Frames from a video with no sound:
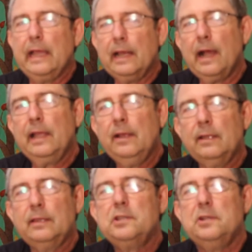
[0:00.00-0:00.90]
And I
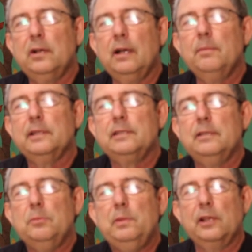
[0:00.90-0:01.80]
got the job
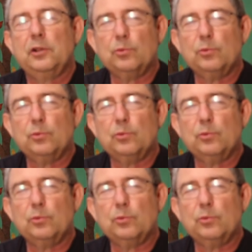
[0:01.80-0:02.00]
to be a